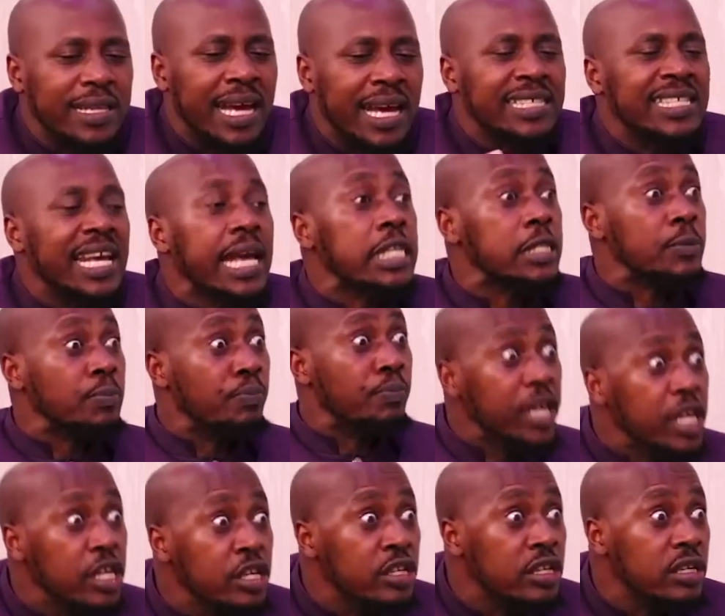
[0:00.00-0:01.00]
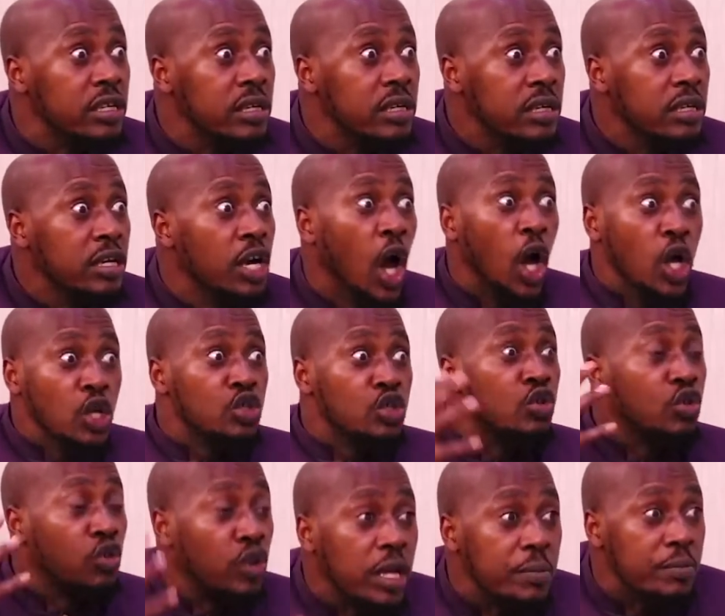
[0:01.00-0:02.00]
but the answer is big,
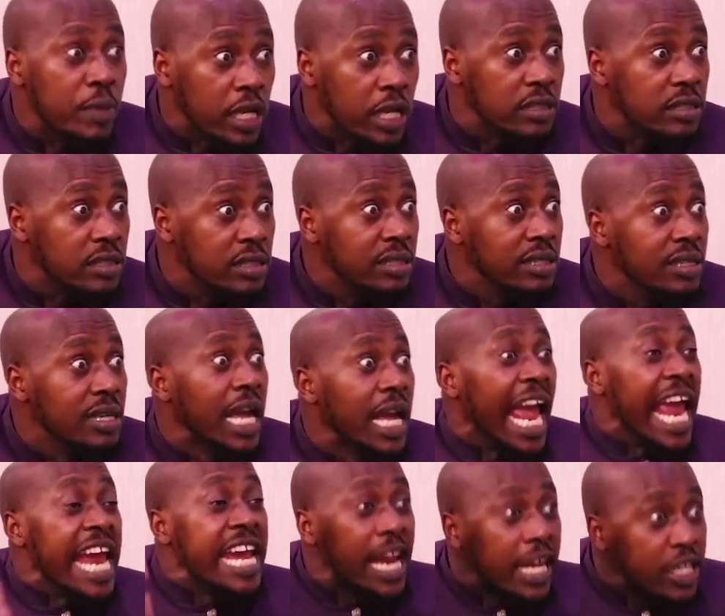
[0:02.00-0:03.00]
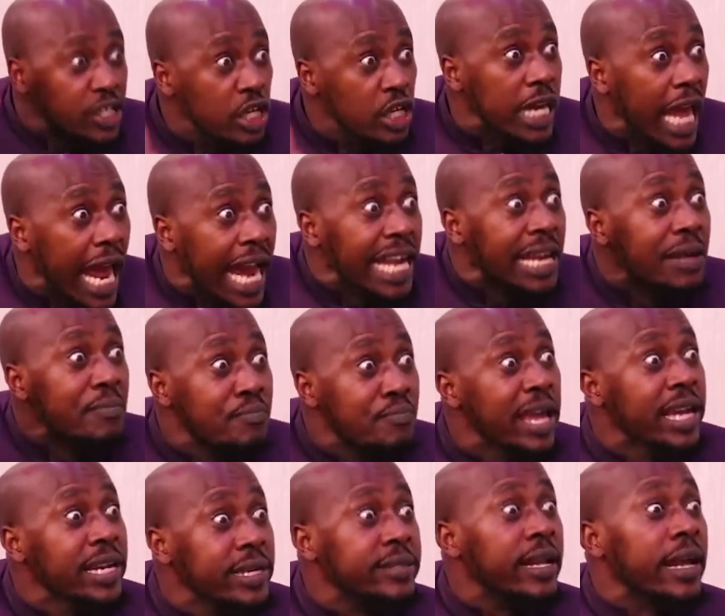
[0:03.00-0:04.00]
screaming, energetic,
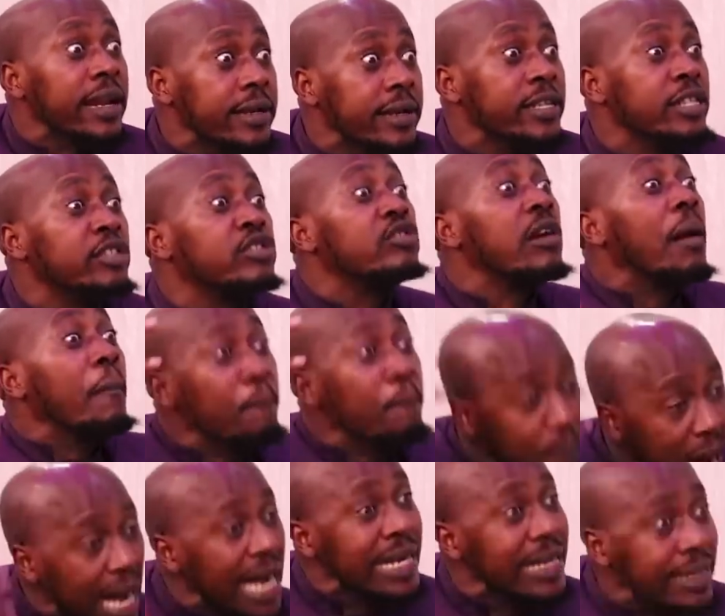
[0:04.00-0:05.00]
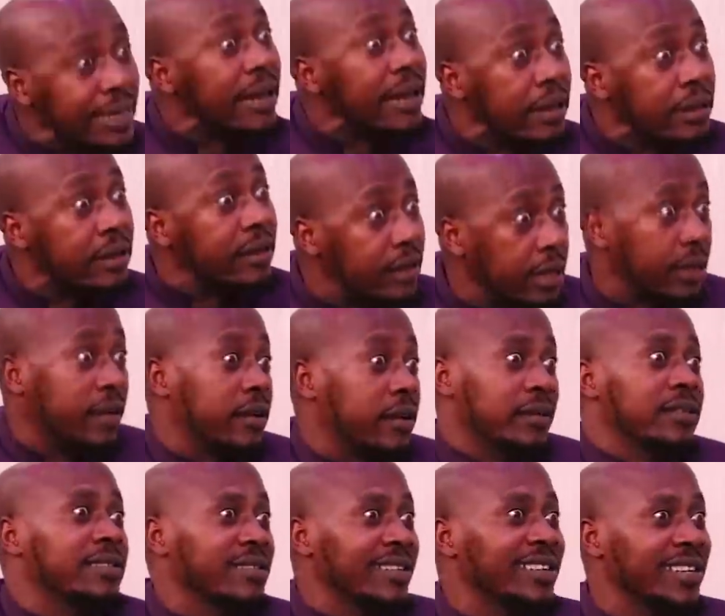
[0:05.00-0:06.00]
animated, dramatic.
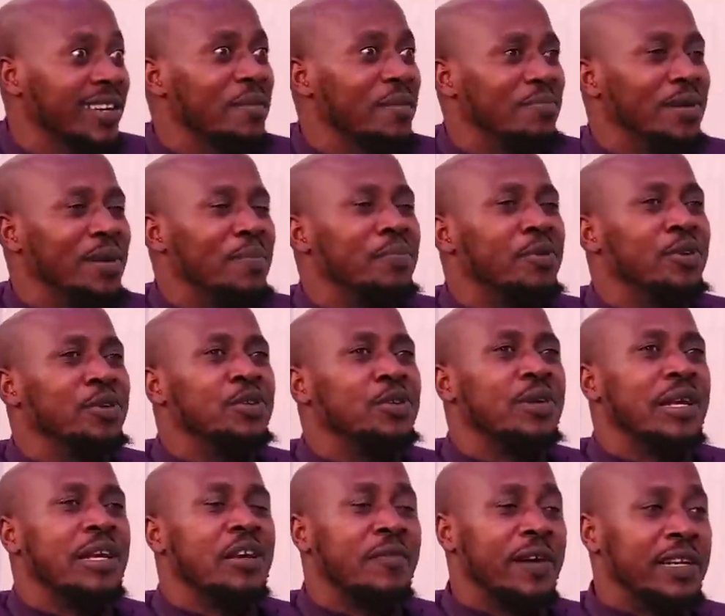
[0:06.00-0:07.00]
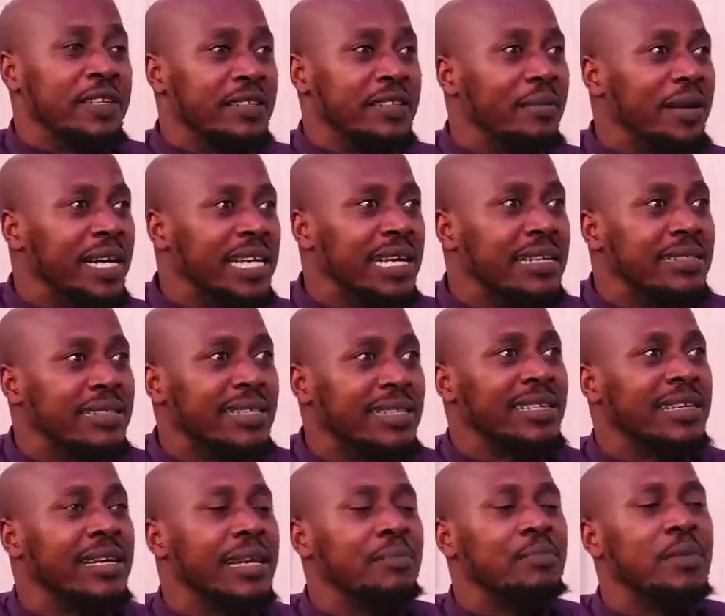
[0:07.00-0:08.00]
People usually over-dramatize a
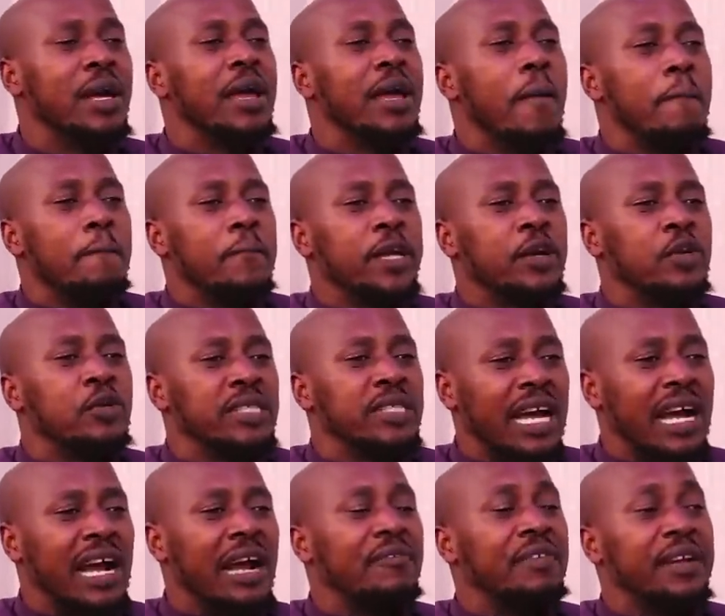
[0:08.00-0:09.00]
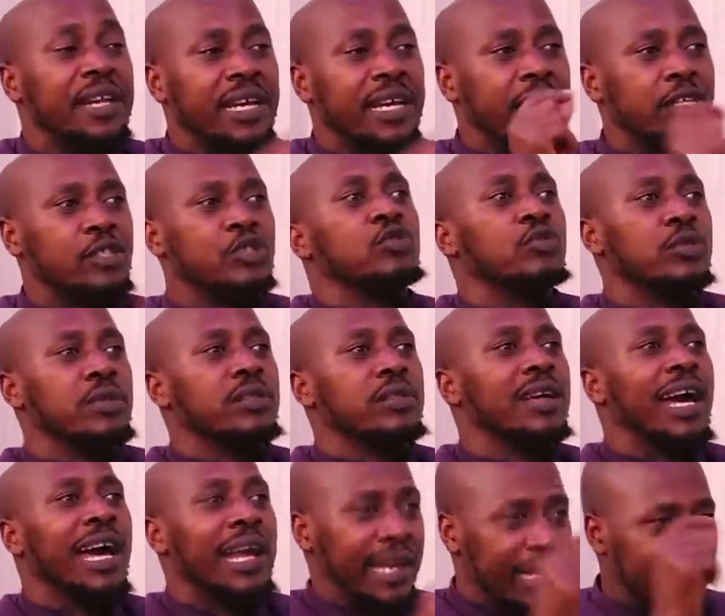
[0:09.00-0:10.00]
scream because they are covering a
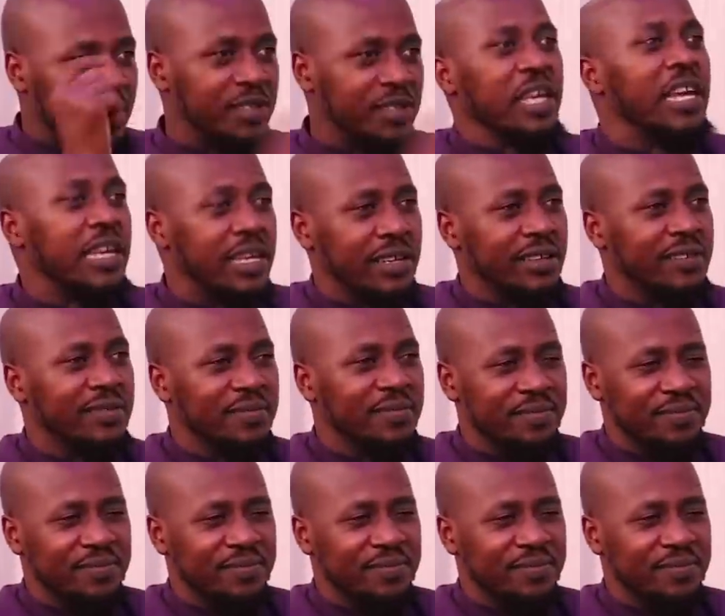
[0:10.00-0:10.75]
truth, a real thing.